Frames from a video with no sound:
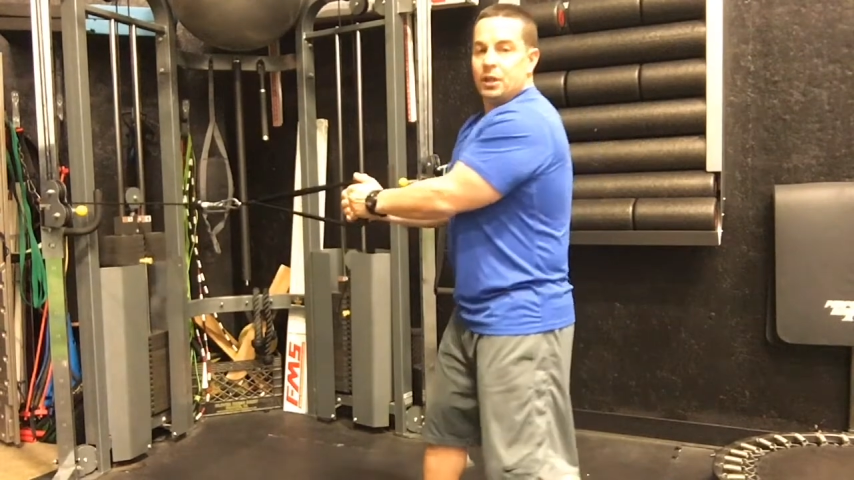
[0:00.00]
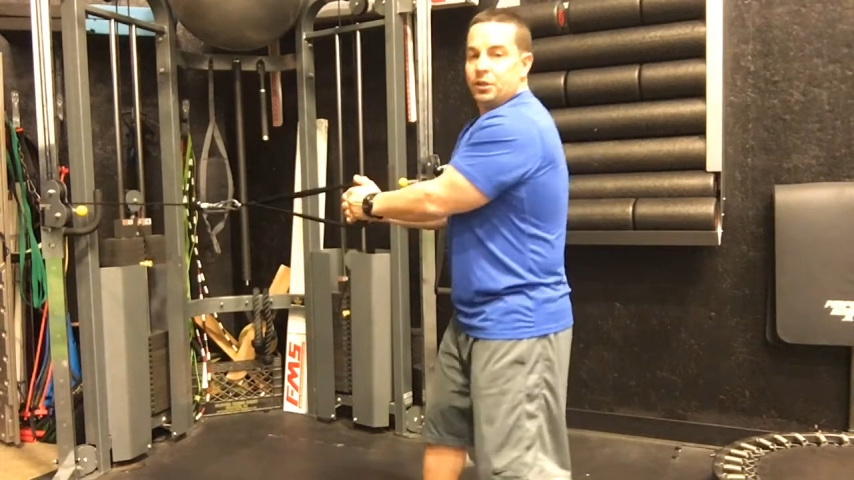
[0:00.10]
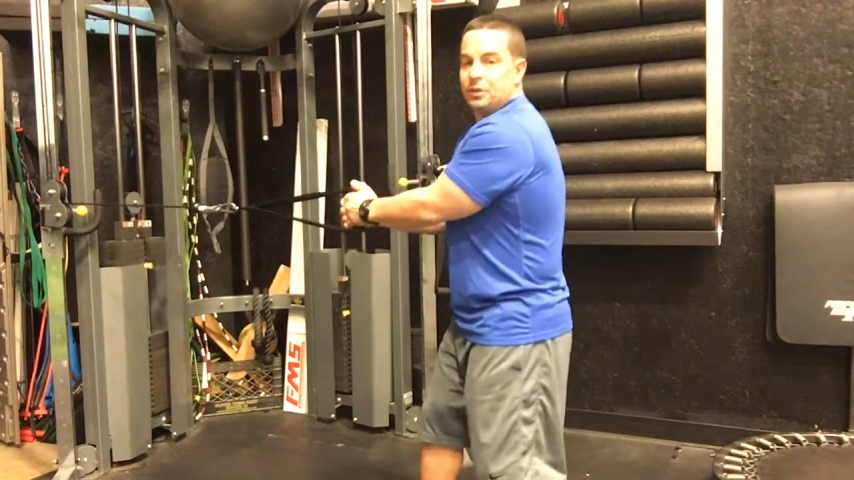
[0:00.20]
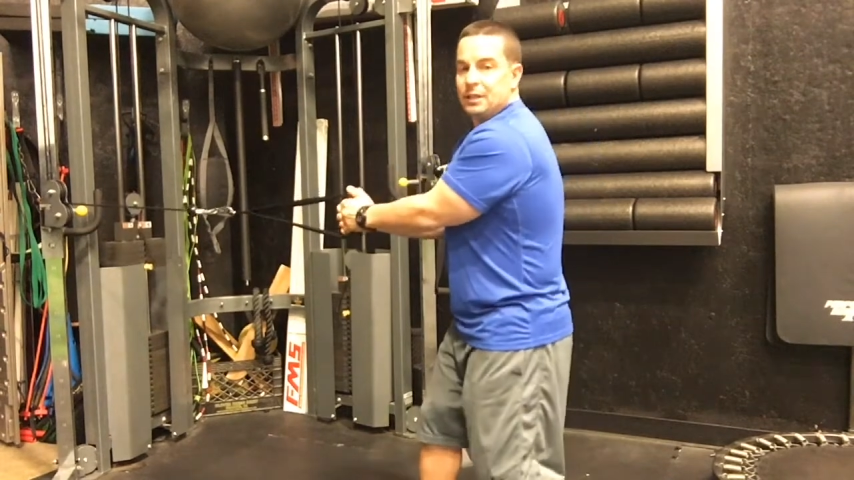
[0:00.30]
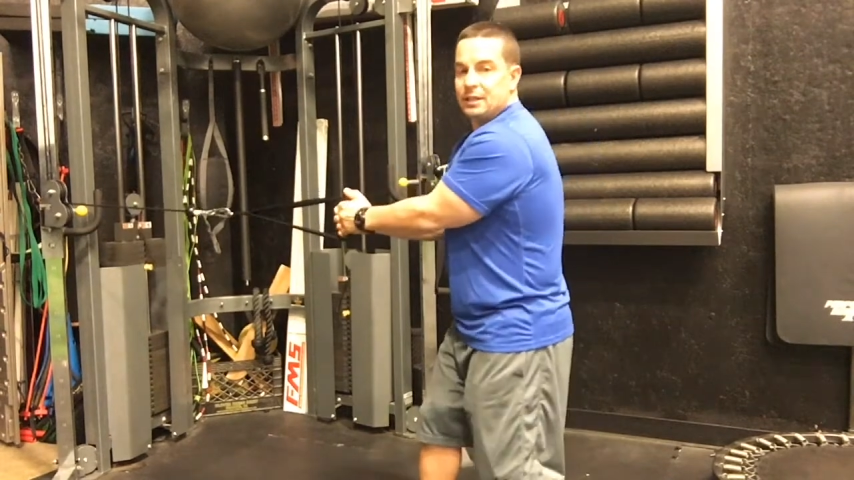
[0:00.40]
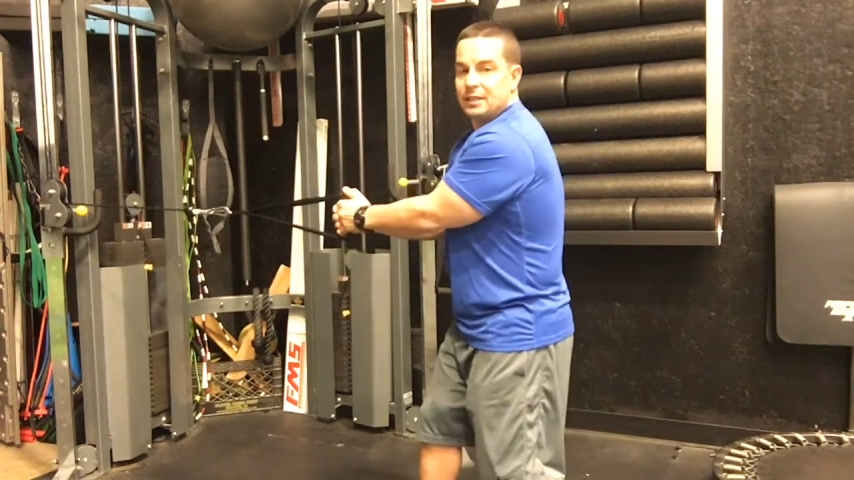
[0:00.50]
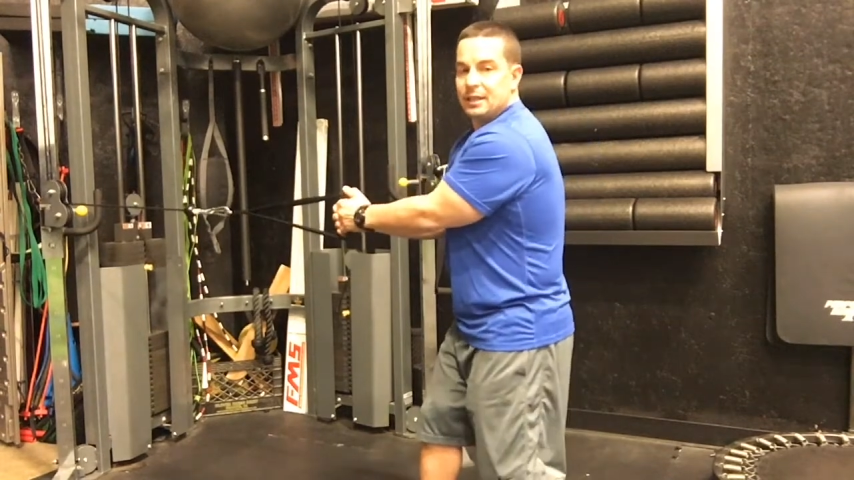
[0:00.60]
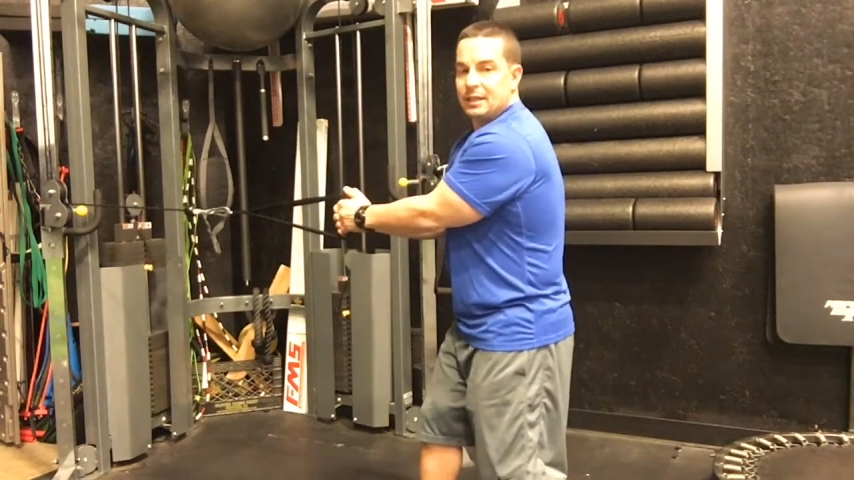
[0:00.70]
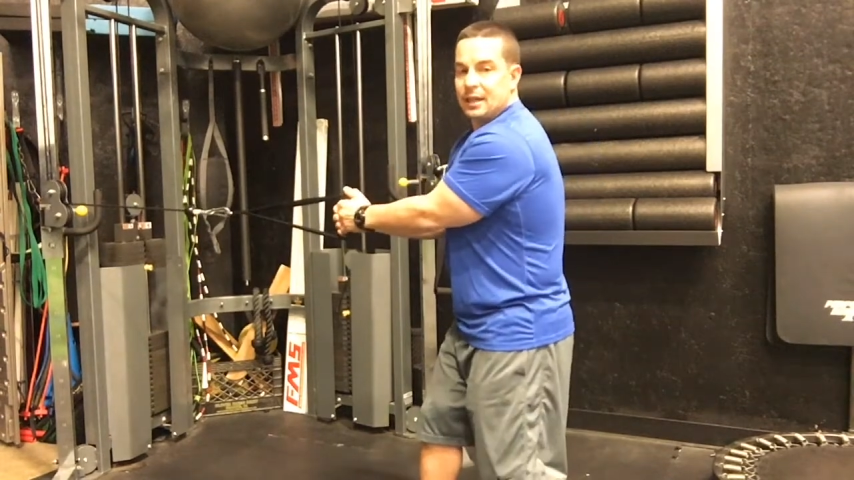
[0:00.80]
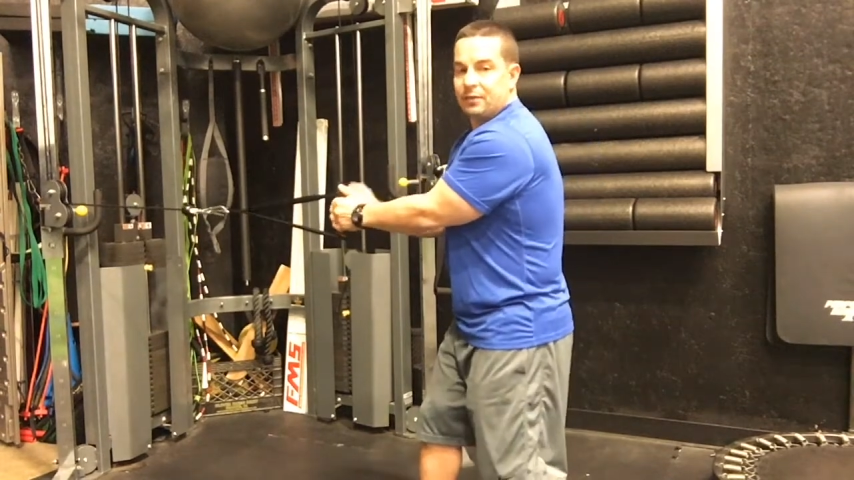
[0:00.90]
You need to
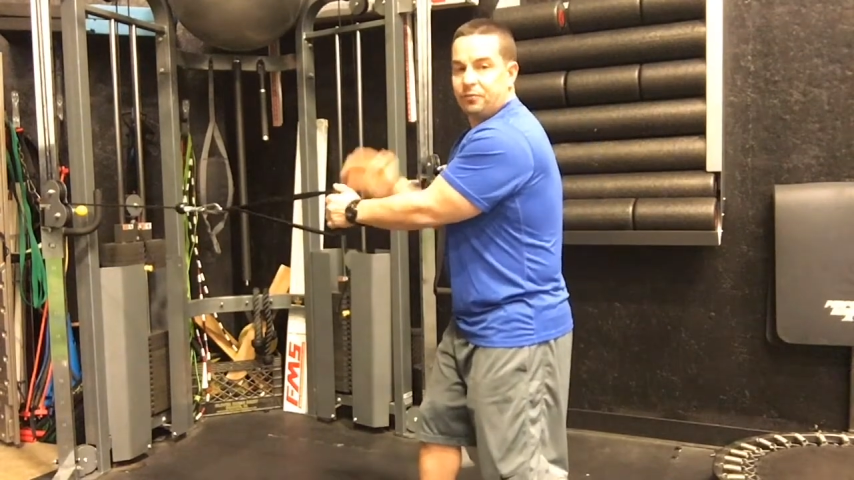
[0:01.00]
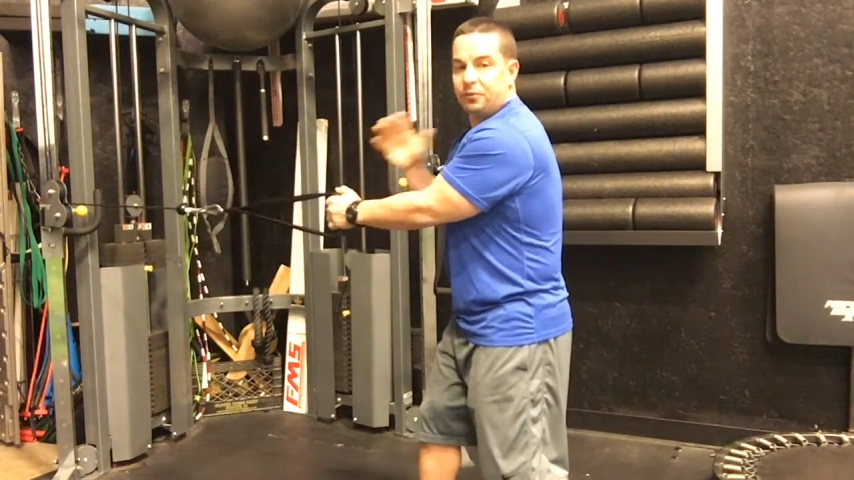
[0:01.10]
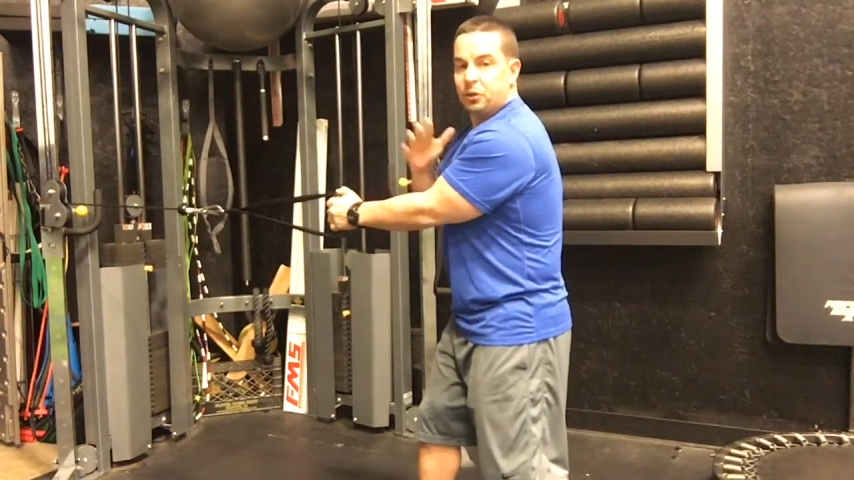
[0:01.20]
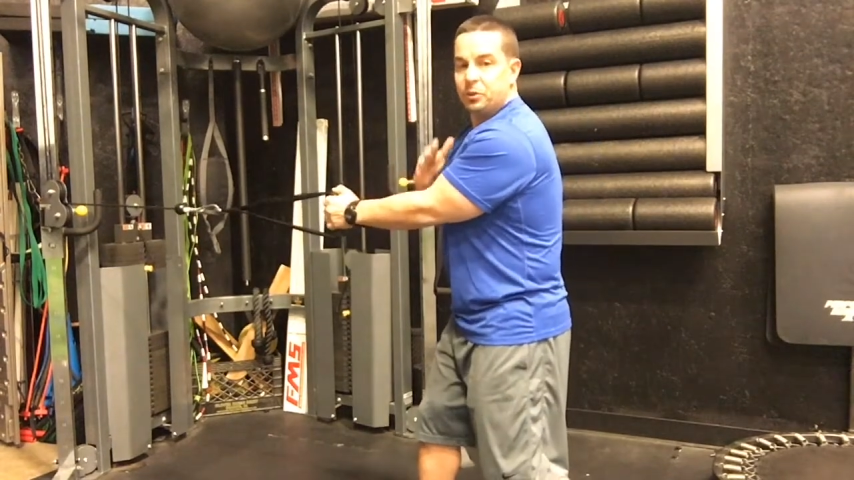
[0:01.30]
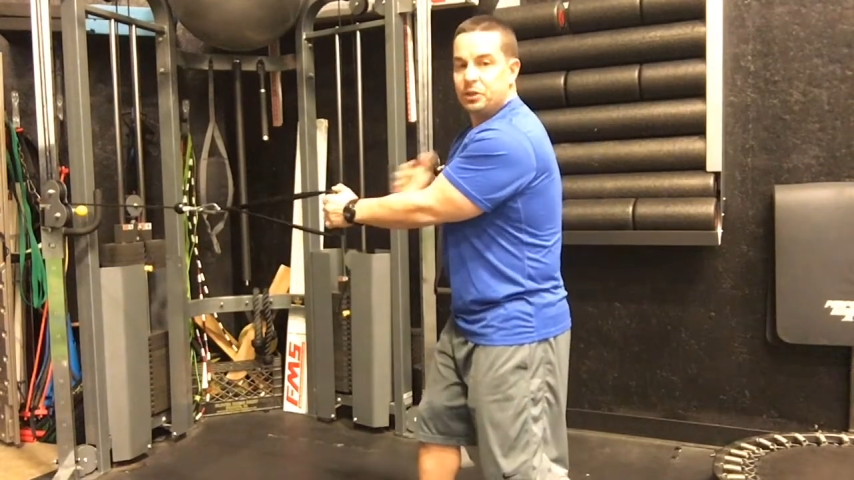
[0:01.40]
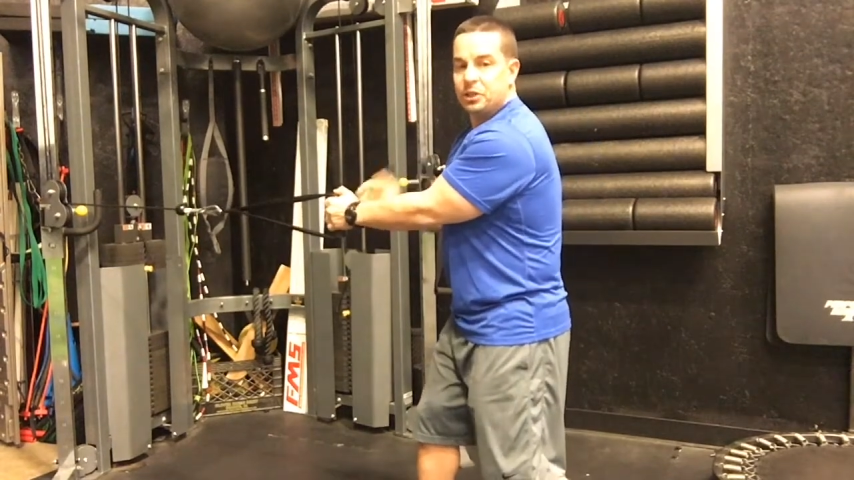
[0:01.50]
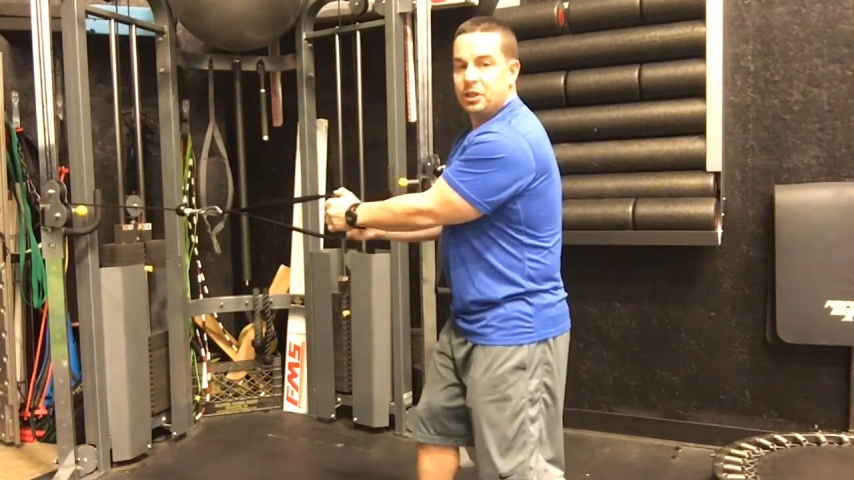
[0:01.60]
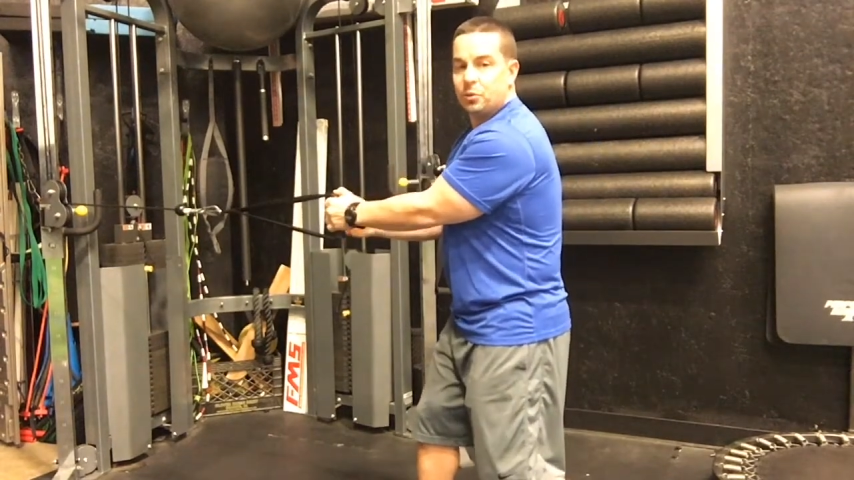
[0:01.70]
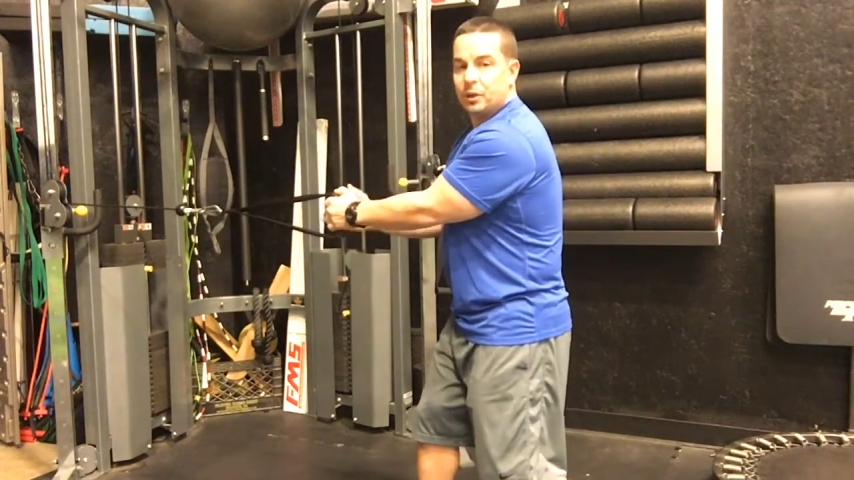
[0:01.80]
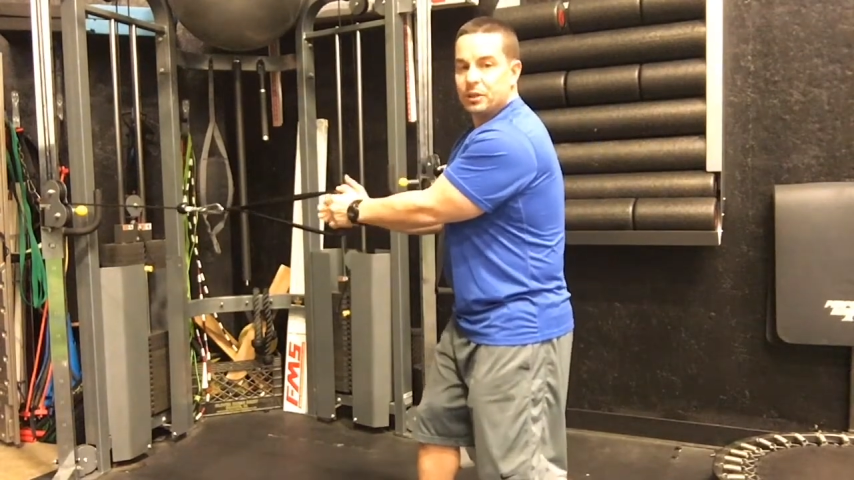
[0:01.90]
see that fluid
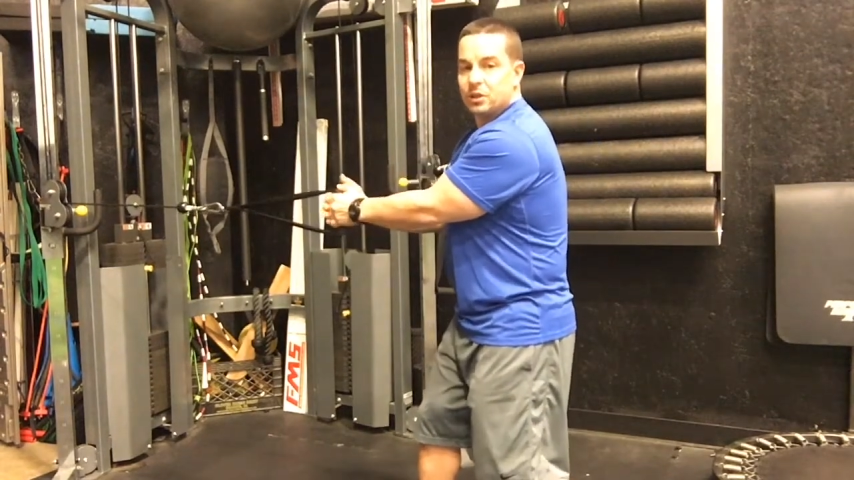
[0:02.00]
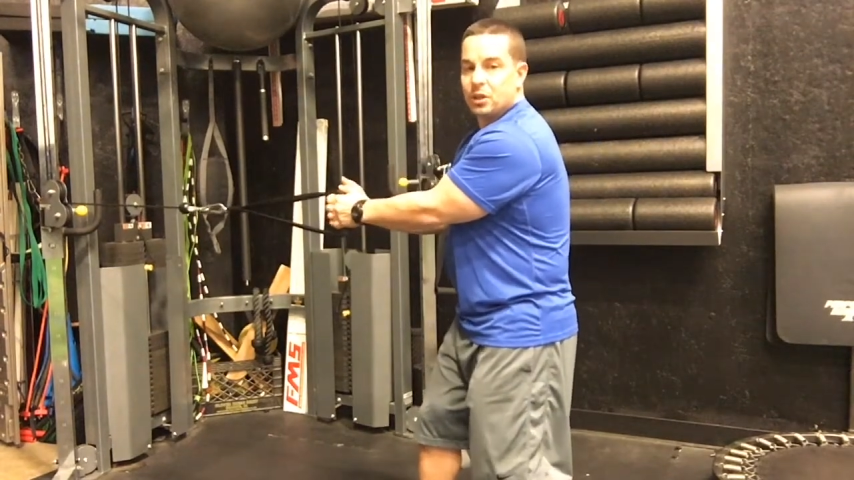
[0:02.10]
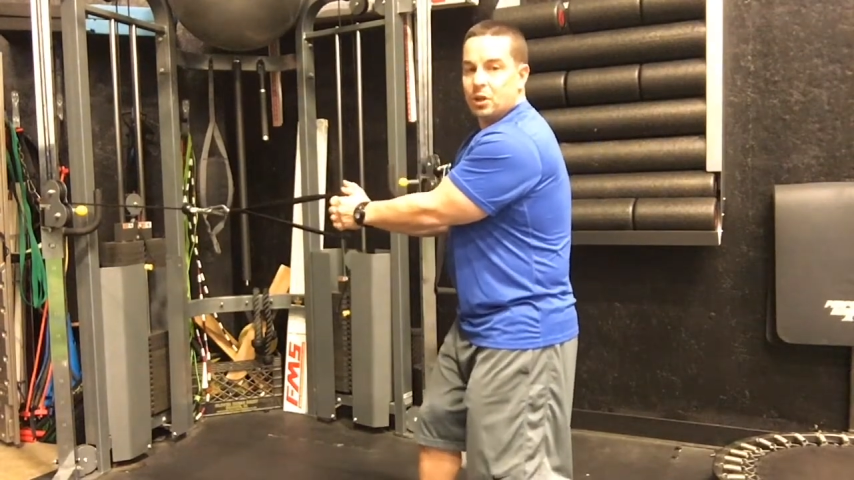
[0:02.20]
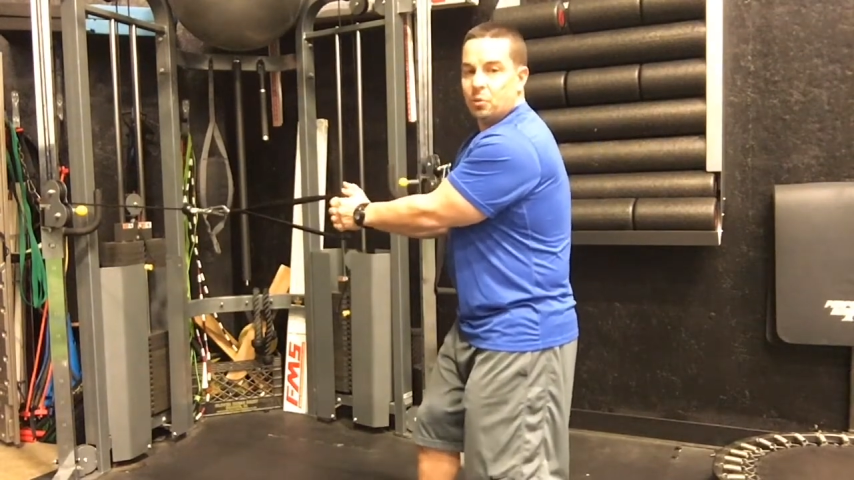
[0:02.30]
sequence